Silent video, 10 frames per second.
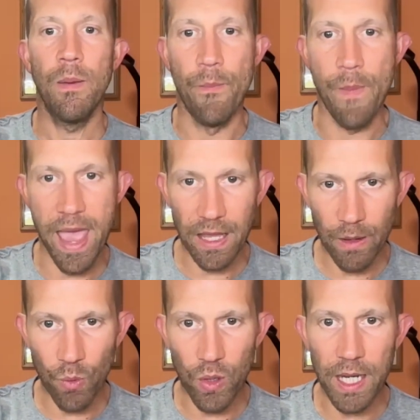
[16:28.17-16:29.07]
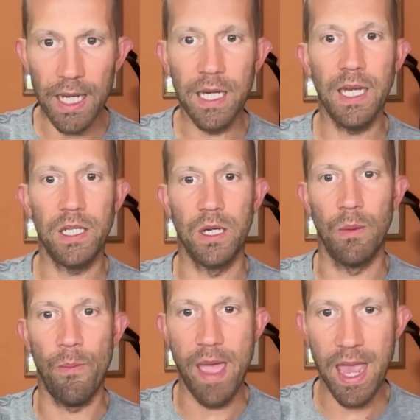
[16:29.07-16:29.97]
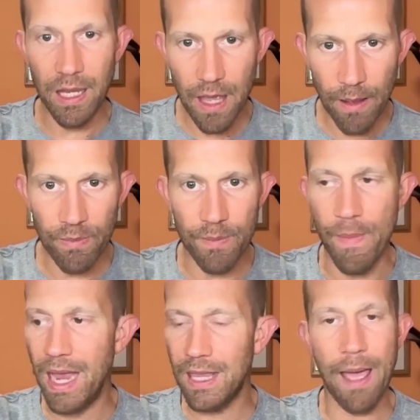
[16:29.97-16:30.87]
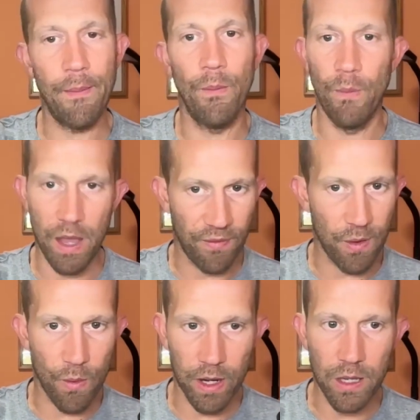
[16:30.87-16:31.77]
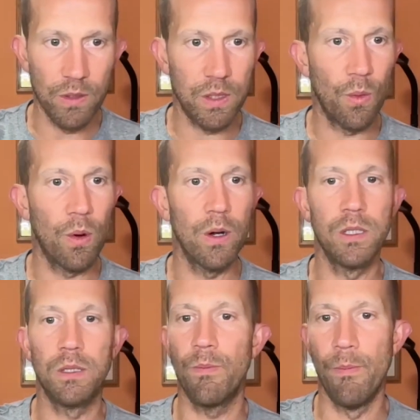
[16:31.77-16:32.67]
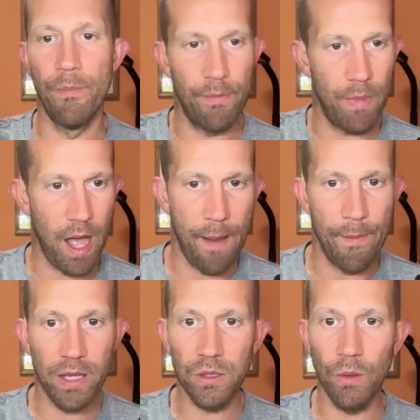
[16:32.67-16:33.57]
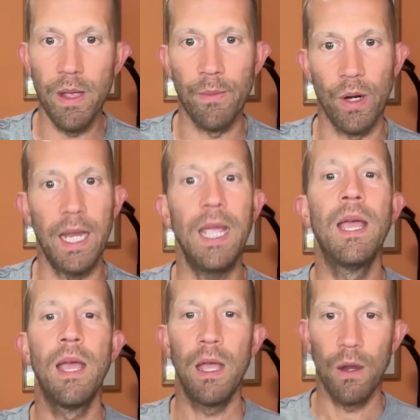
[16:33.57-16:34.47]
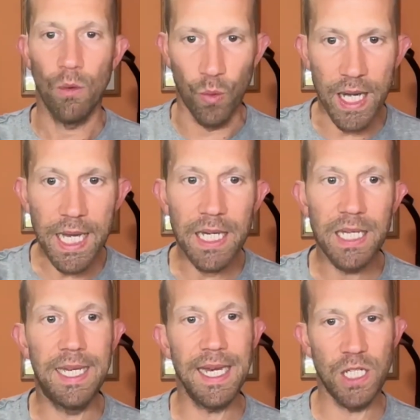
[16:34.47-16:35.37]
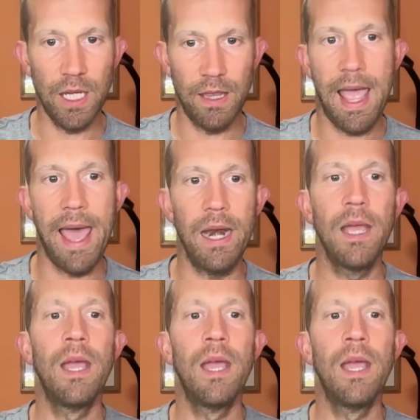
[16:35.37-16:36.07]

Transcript: Make them reconditioned. Make that, if you want to use the words muscle memory, recondition that.